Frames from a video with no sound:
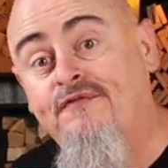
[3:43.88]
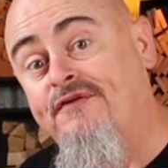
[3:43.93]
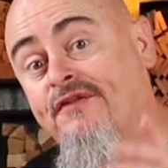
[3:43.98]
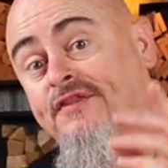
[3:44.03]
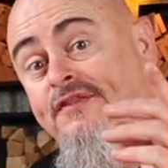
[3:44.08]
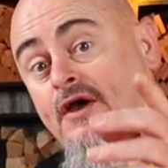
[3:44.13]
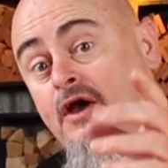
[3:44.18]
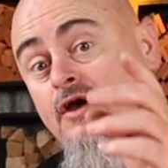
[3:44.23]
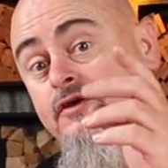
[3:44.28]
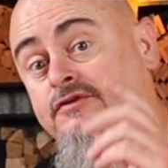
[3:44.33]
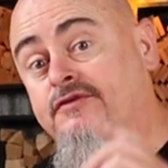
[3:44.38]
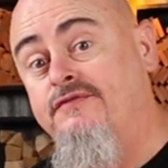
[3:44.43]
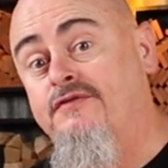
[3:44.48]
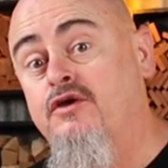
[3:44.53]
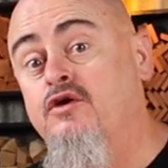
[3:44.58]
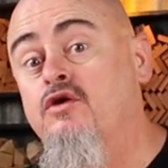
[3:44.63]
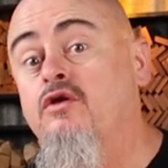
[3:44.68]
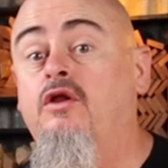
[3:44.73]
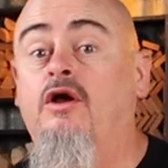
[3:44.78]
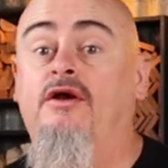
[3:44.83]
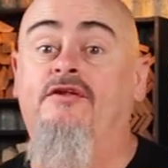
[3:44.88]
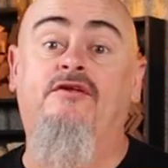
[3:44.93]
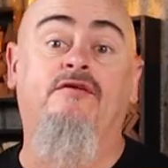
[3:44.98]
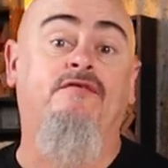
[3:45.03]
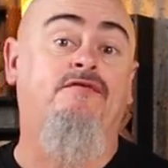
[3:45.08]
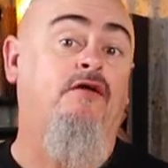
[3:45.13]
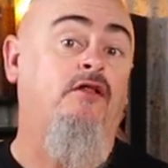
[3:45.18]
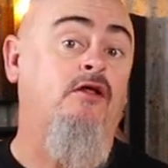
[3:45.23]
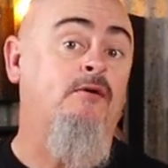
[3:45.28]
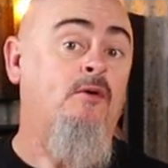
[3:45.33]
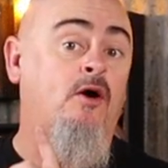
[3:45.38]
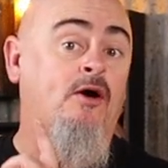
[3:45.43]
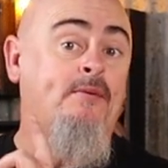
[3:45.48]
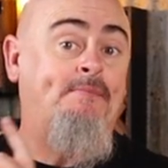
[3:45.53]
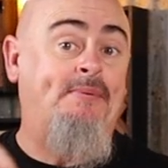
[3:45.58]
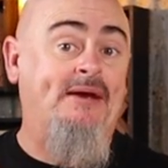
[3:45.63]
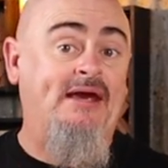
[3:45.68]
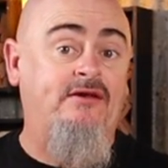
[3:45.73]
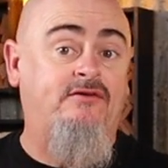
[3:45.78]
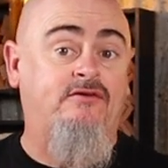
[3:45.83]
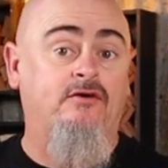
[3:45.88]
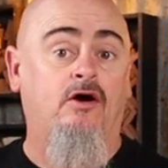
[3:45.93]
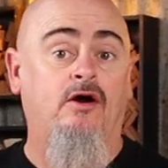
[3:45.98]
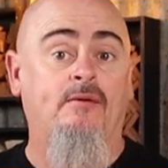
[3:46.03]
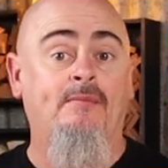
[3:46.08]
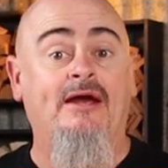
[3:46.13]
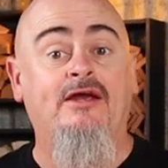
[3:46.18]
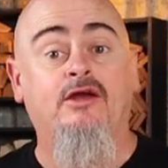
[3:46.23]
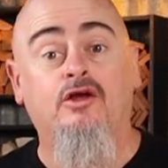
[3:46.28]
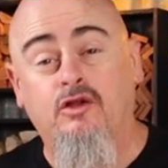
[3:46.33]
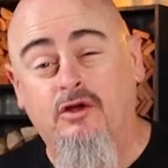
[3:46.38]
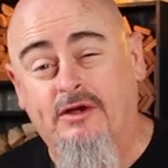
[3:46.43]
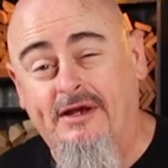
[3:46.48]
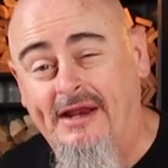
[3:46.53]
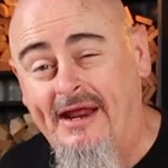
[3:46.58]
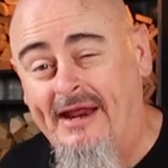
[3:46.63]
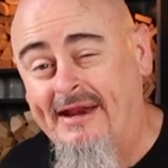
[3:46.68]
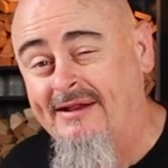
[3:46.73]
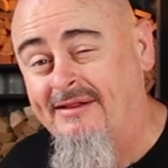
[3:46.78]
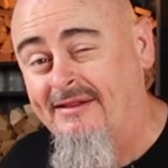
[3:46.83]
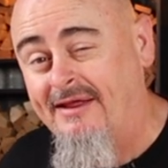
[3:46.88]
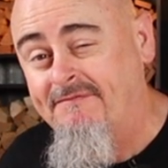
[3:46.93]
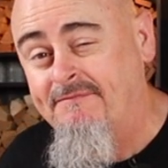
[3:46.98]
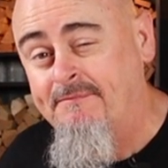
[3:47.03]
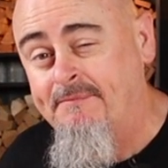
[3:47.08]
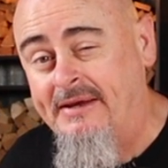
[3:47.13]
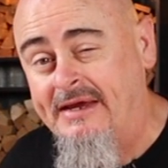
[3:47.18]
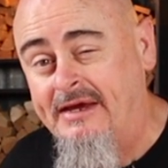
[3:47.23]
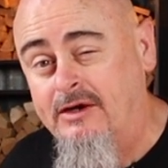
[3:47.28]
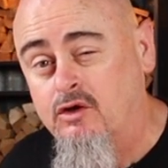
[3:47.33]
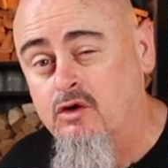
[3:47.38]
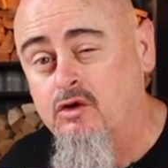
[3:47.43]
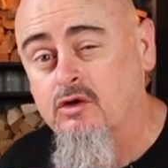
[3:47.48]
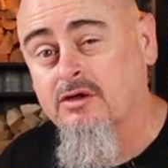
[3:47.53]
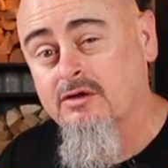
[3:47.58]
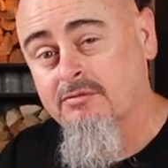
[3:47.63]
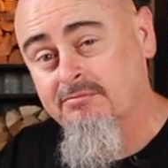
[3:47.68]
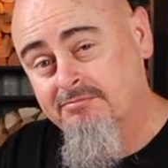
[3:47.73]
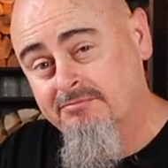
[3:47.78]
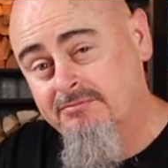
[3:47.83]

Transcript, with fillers: for those of you who like to follow my beer timer, you're looking at an 11 beer cook.